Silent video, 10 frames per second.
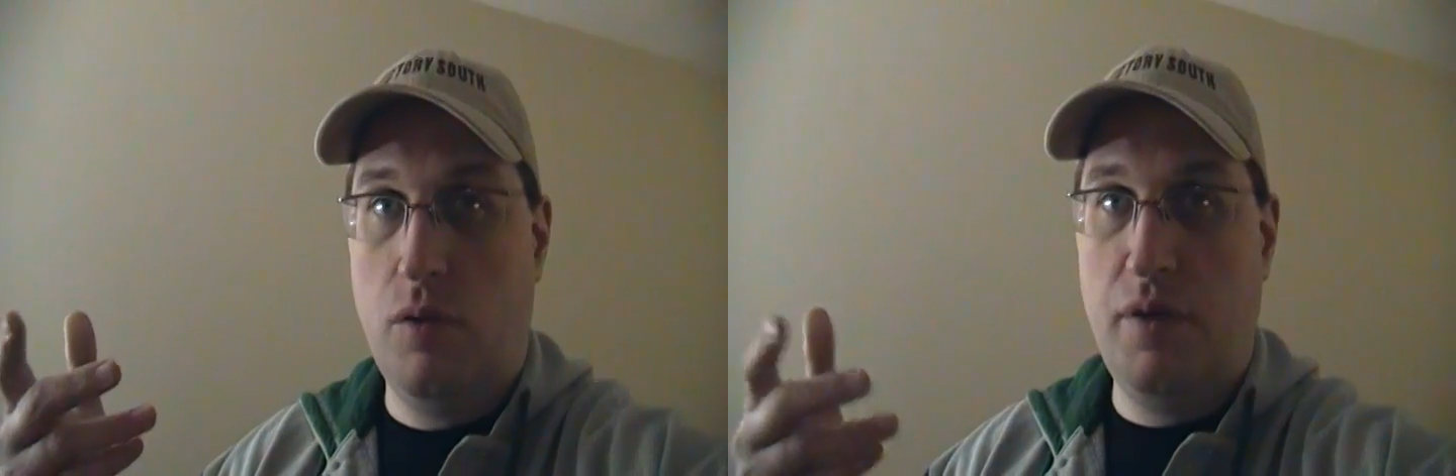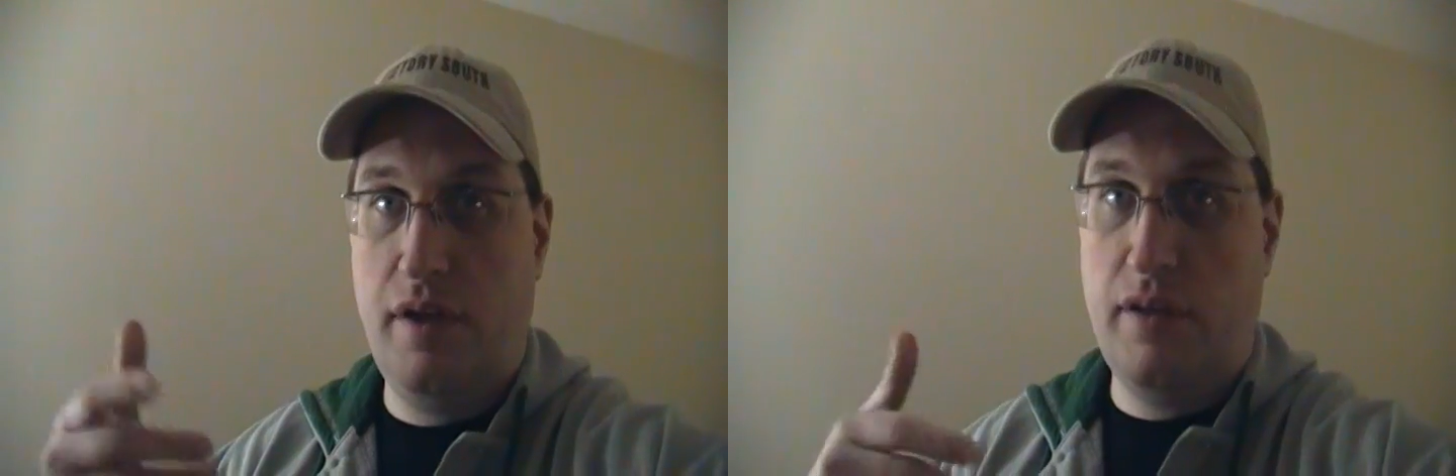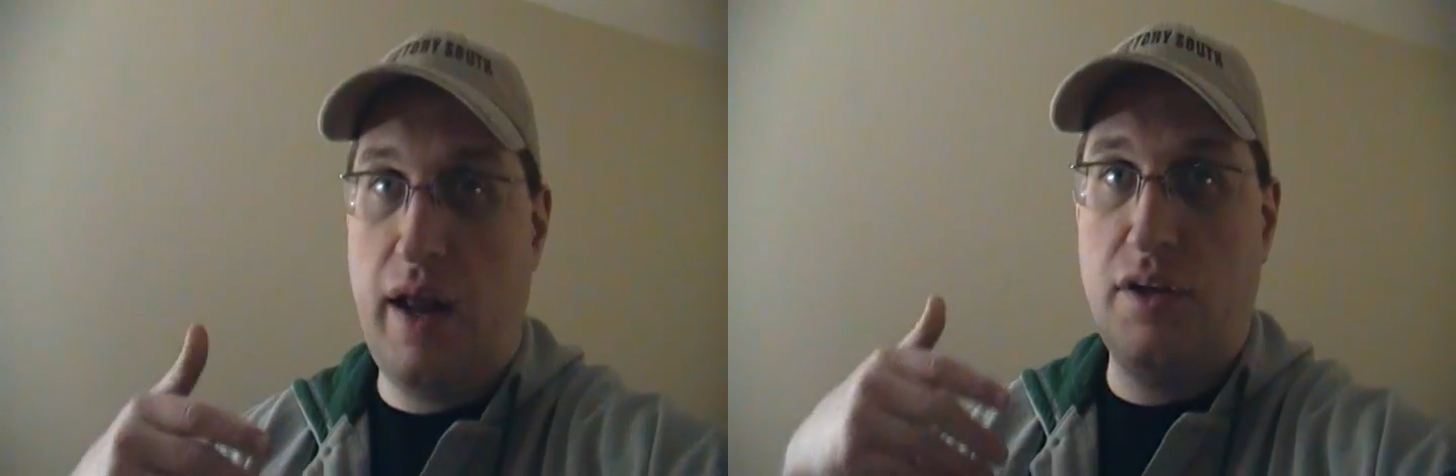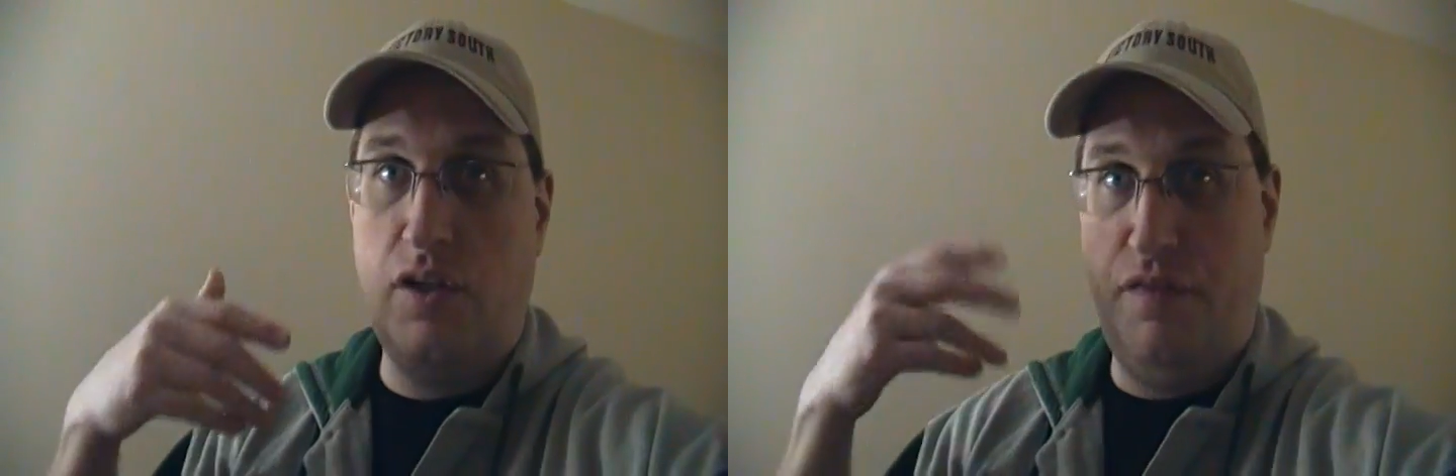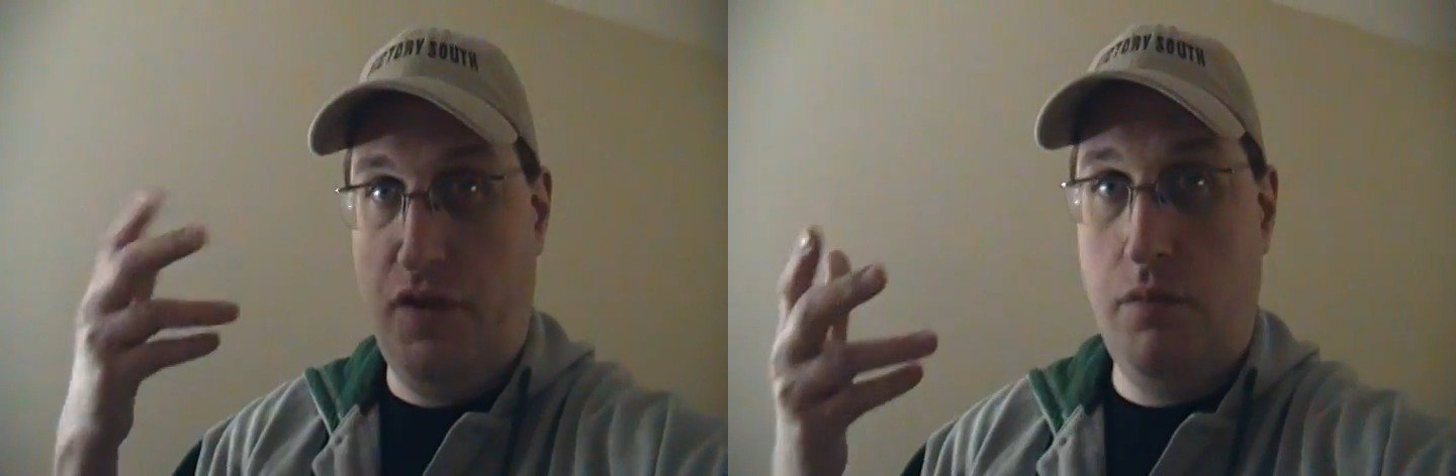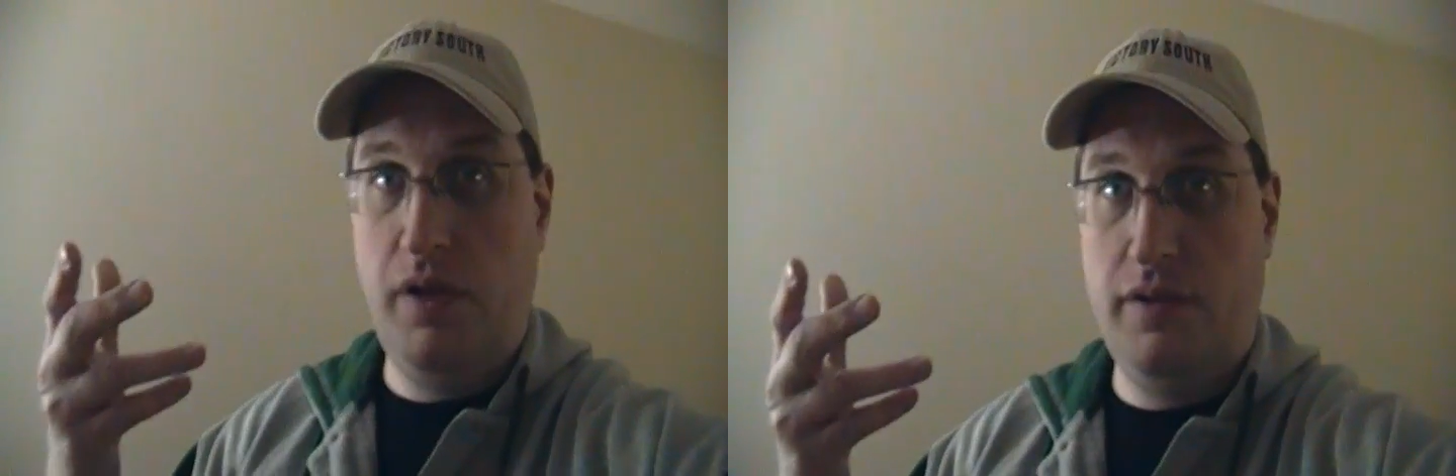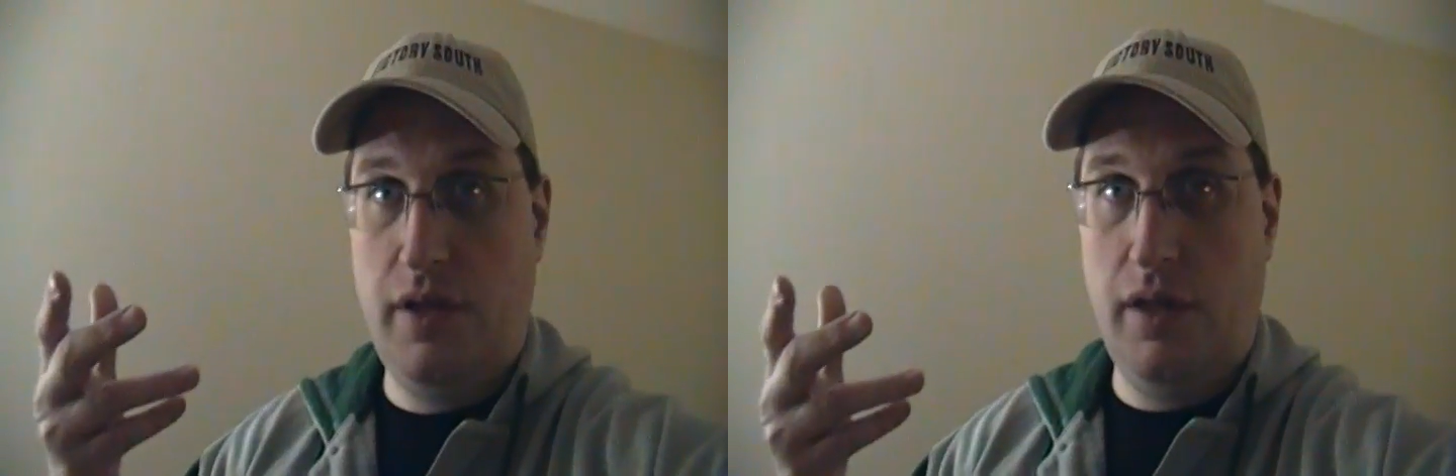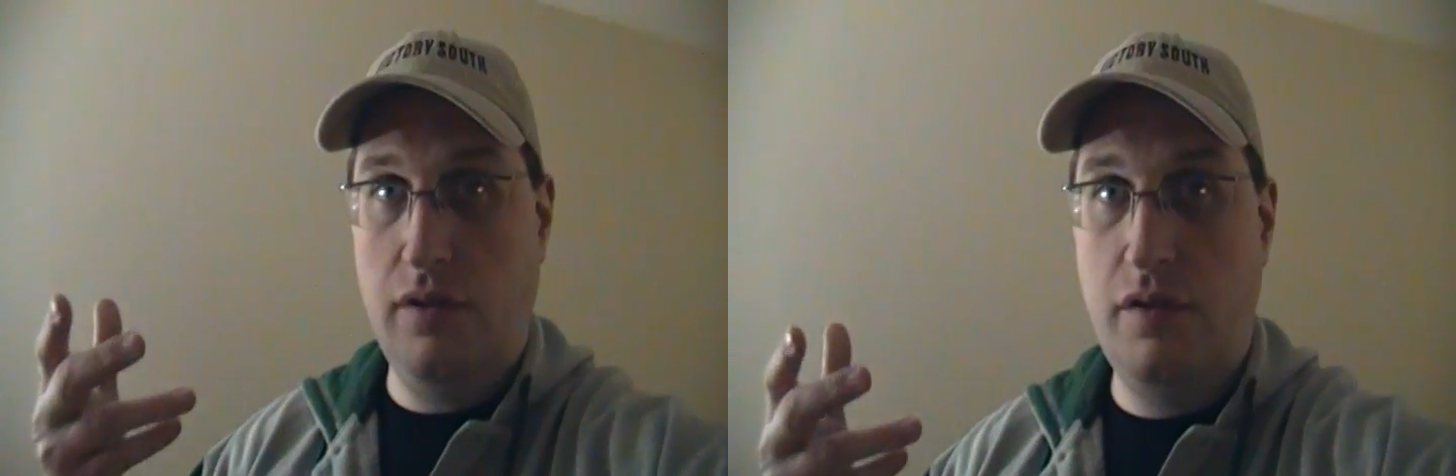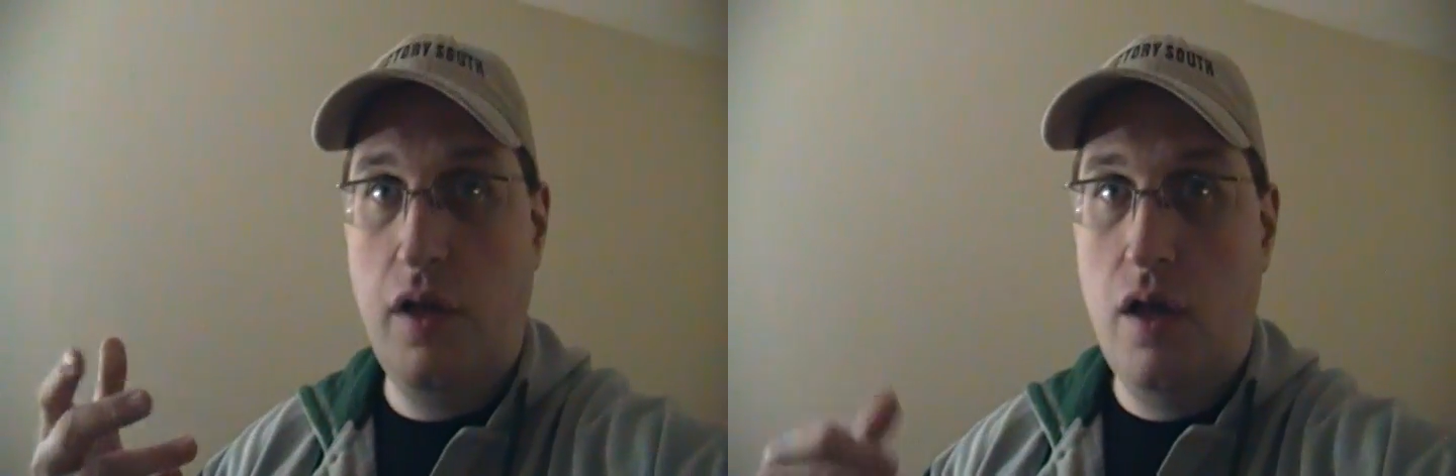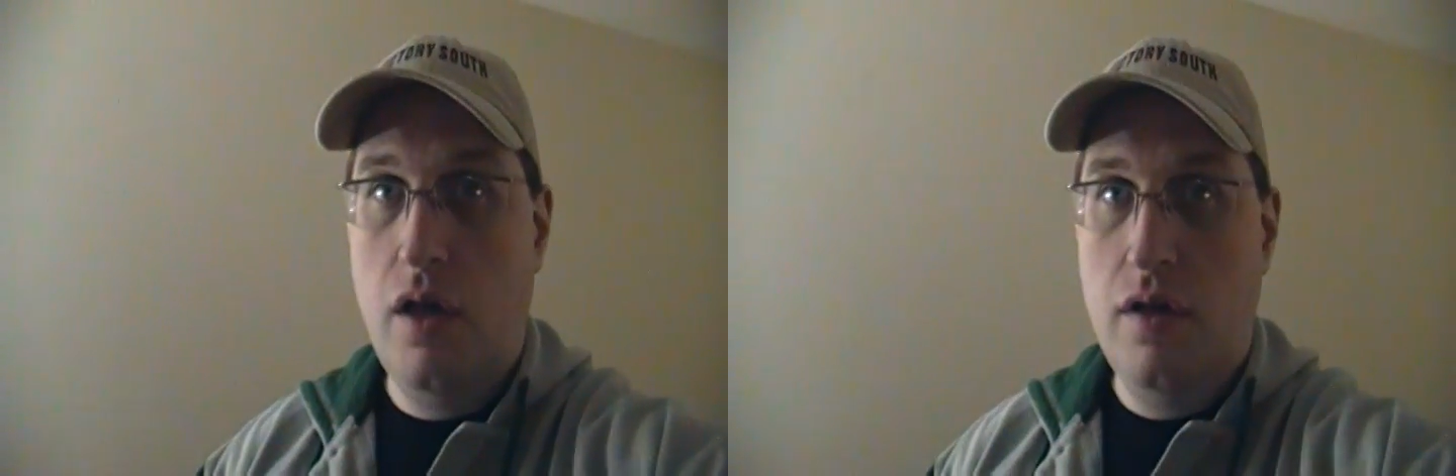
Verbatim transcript: the normal days that I actually film these things.